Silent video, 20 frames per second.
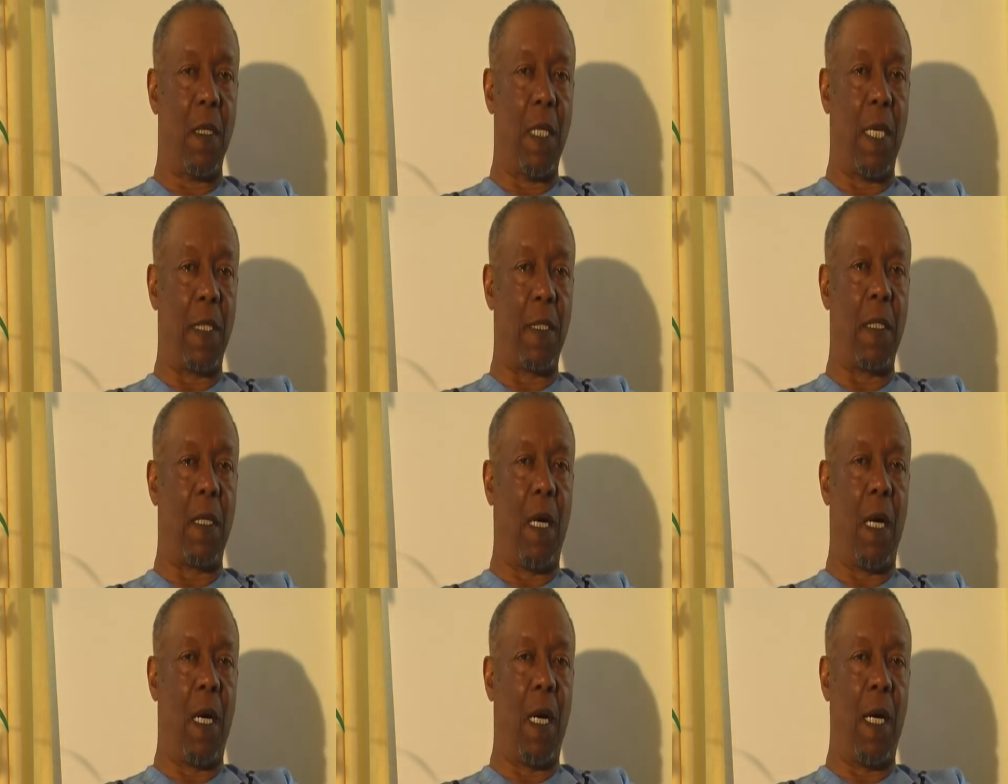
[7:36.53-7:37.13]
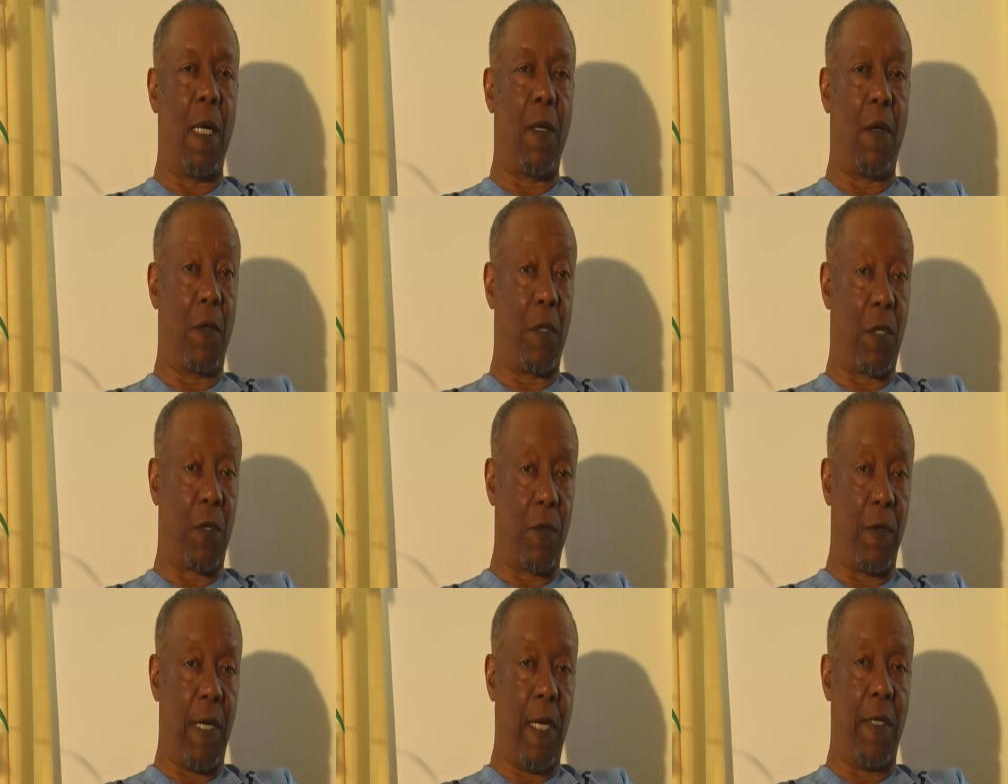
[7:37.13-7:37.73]
that God or
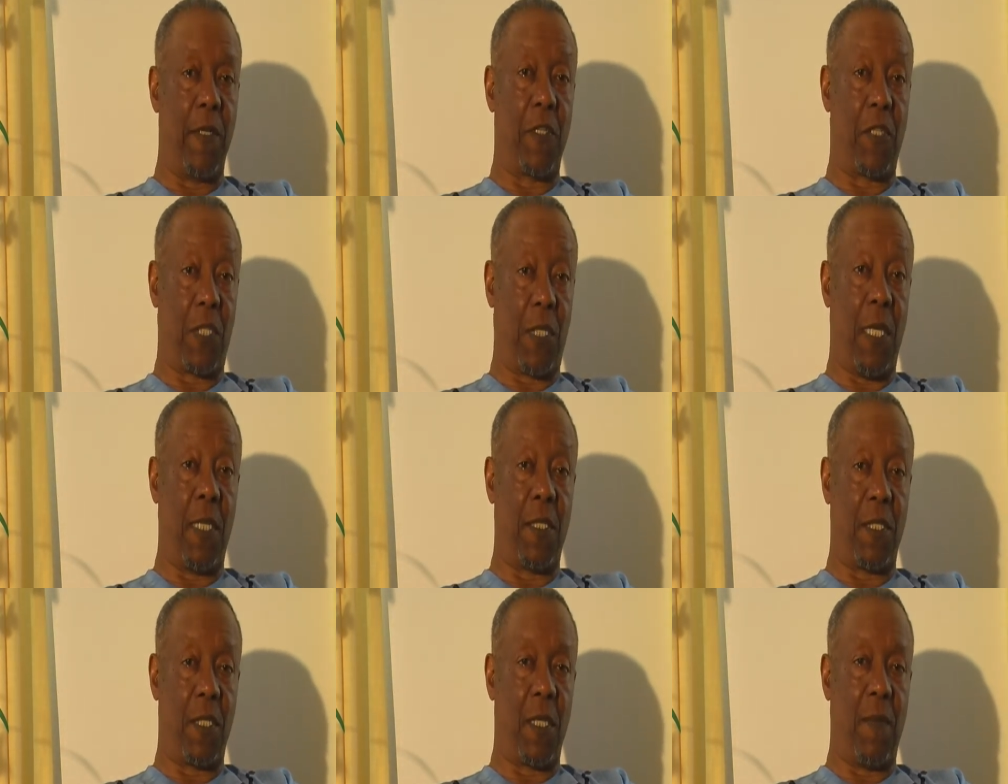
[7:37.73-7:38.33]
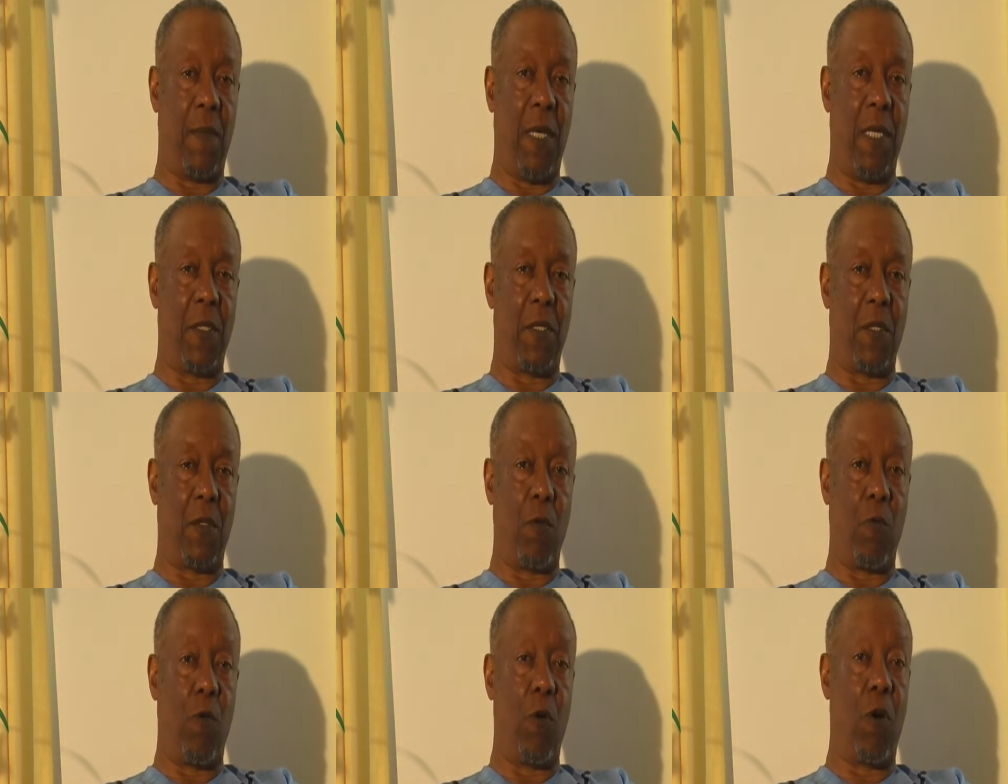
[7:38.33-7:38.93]
the Creator sends them
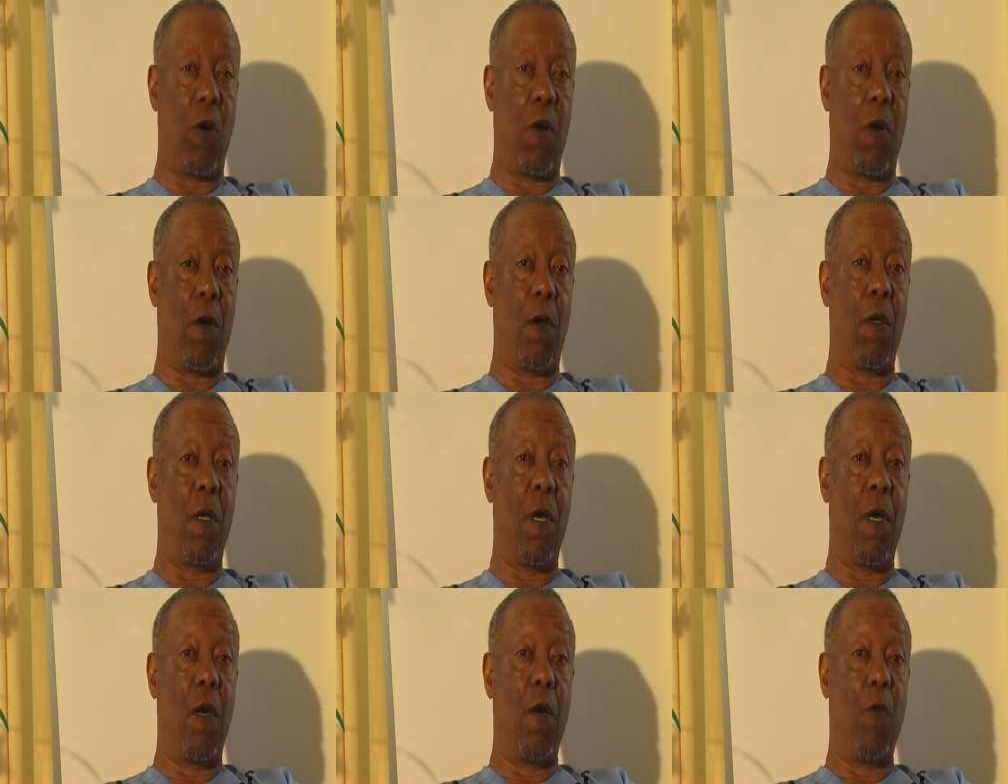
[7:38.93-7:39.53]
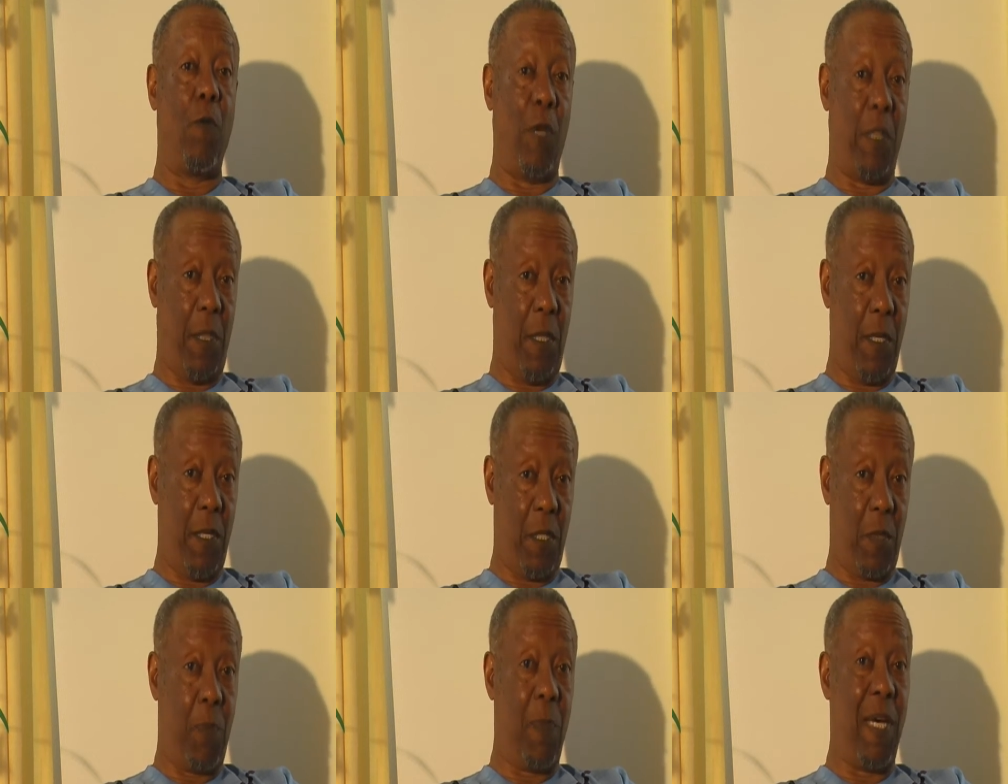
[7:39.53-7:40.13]
into the world with
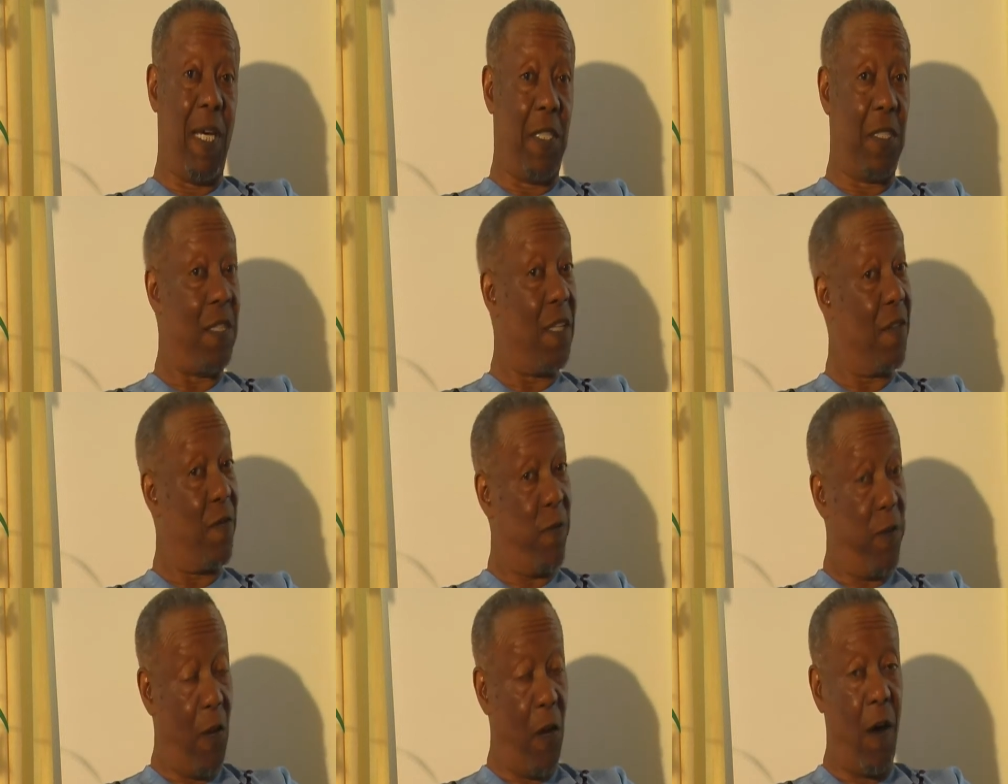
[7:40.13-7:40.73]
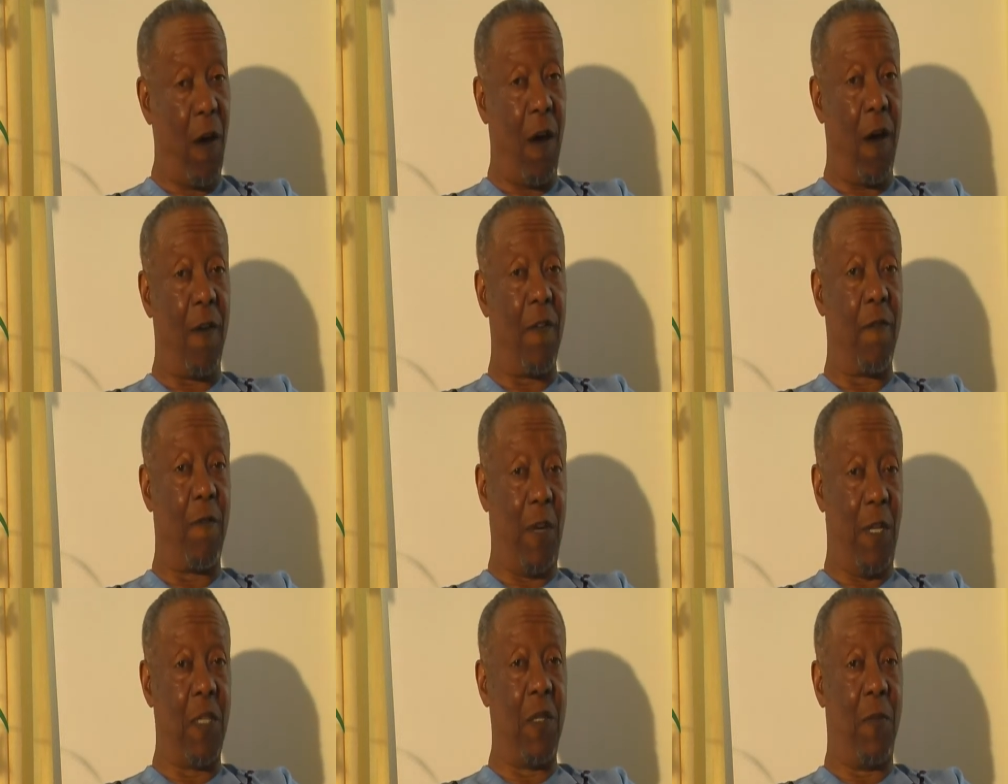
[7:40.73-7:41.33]
this basic flaw,
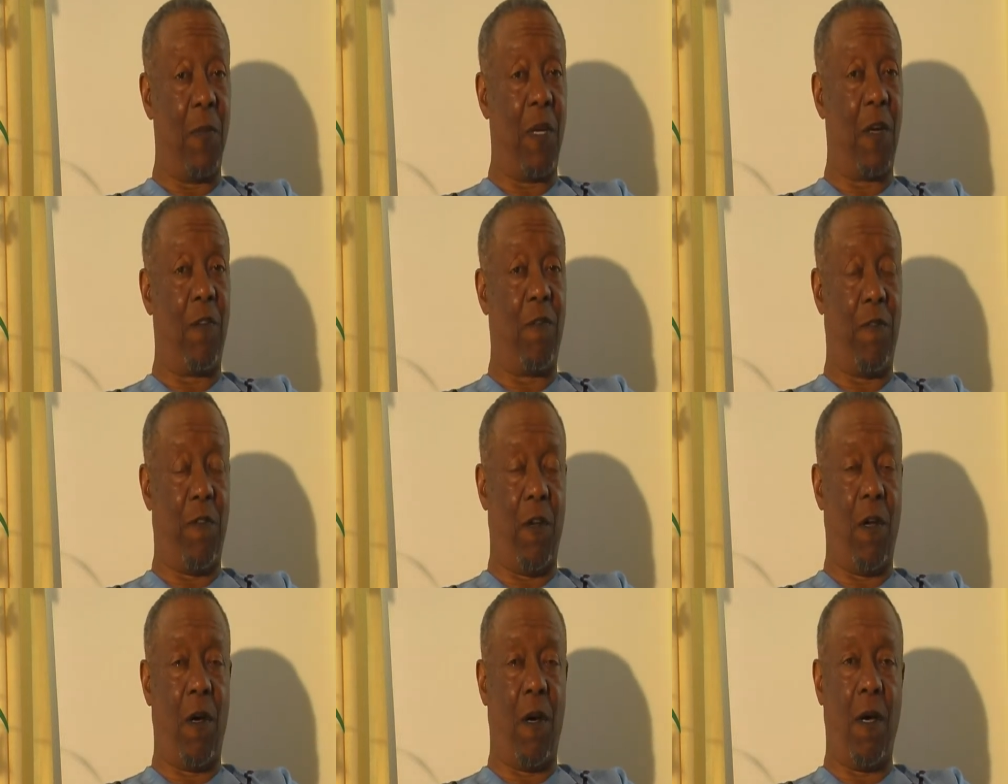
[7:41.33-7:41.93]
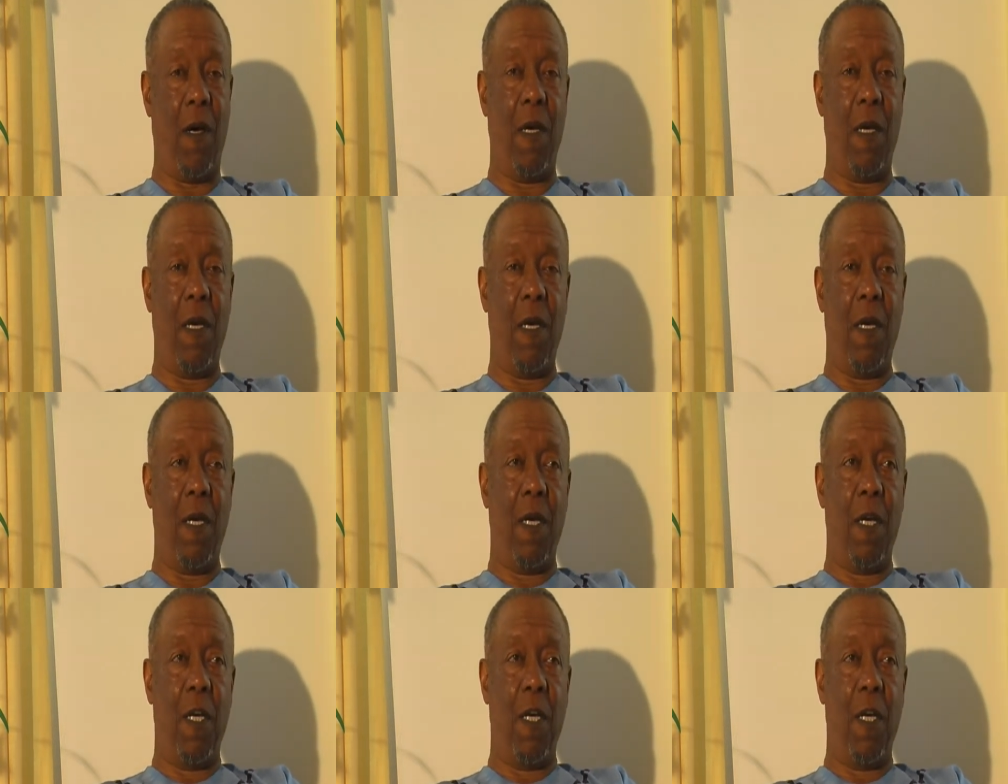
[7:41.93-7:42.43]
fundamental flaw,